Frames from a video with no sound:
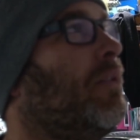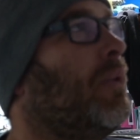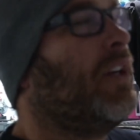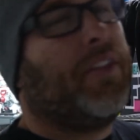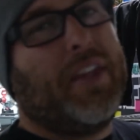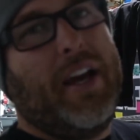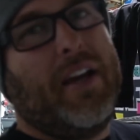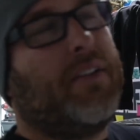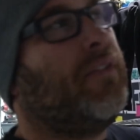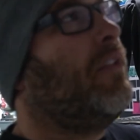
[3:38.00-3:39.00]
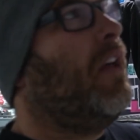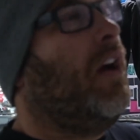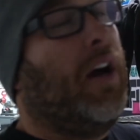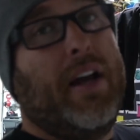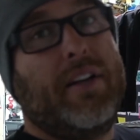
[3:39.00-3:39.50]
we got that.
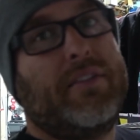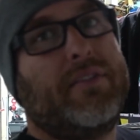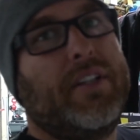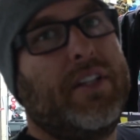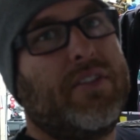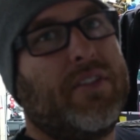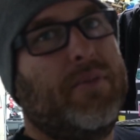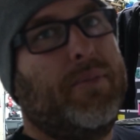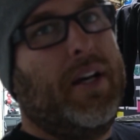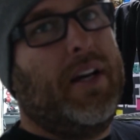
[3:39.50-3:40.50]
I did some